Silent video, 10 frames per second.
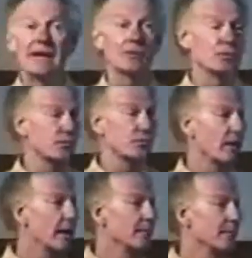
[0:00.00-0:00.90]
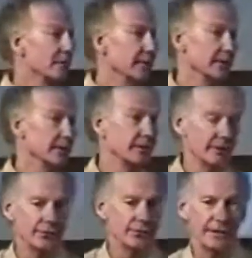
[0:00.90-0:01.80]
values tribes in this
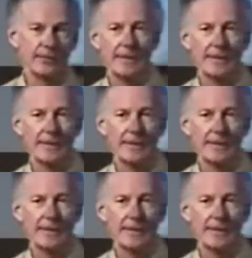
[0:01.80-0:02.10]
country.